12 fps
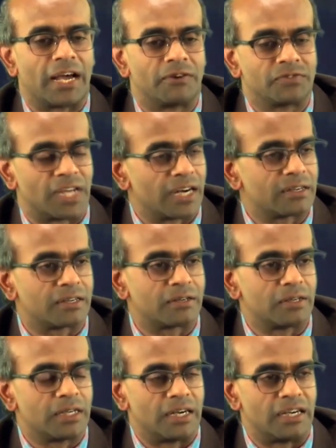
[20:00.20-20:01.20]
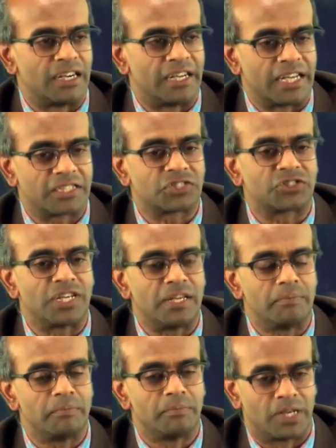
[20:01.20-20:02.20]
have that
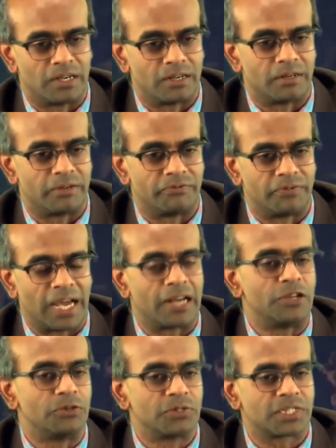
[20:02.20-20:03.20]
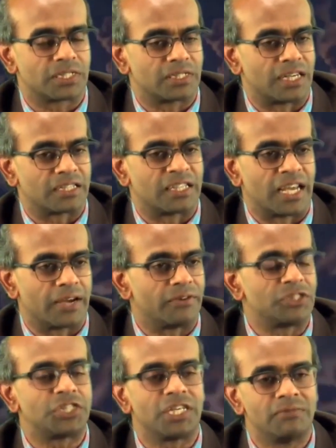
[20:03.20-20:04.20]
extreme values that they have
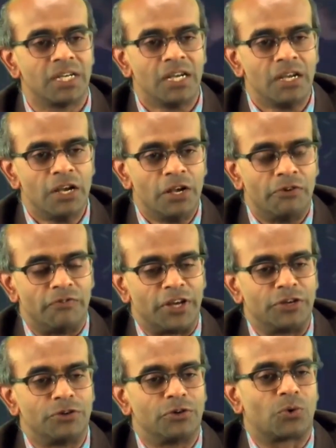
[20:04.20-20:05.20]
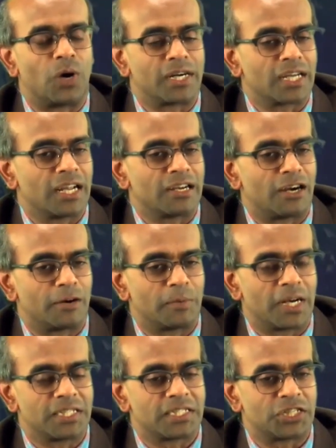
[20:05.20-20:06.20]
achieved. When you do quantile
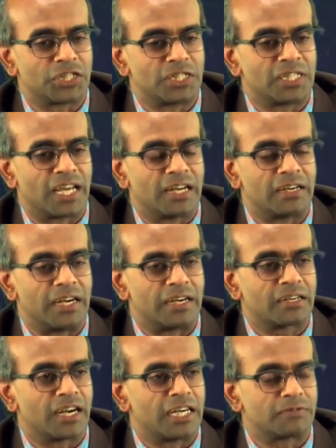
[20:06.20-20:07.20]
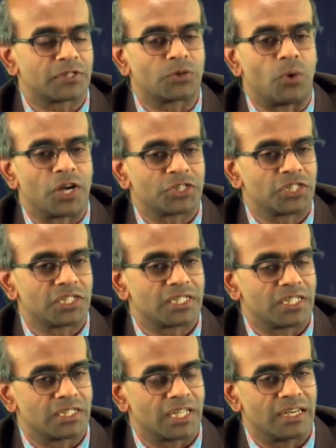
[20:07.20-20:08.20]
normalization, then it kind of squashes
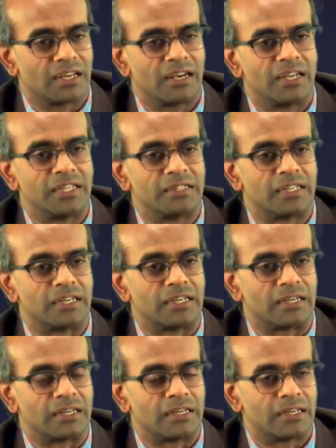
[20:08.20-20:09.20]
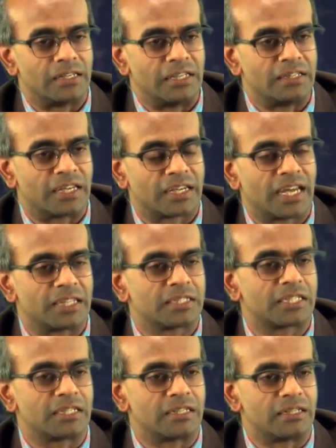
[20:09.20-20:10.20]
the signal in the
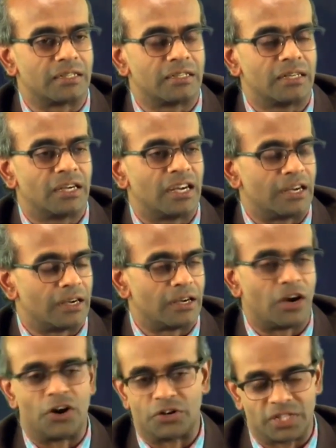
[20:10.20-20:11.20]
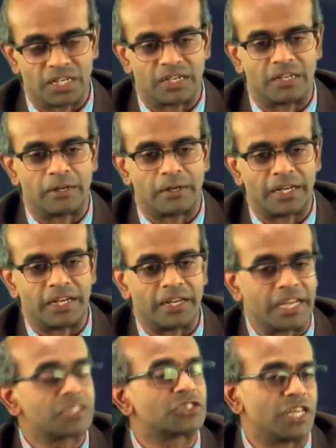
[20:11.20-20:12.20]
cancer or the
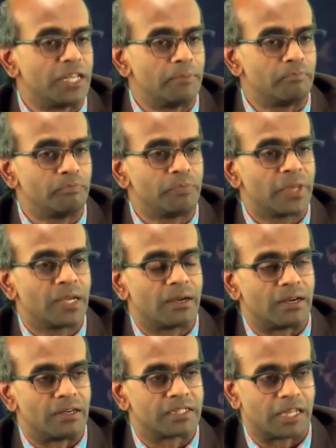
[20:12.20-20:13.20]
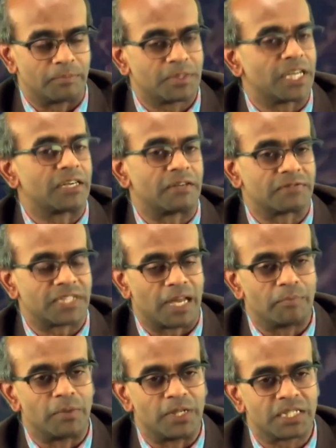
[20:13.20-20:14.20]
extreme subset of
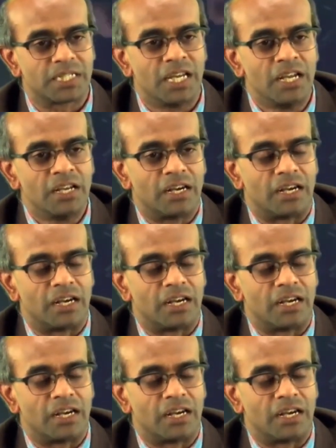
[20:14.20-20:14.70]
samples,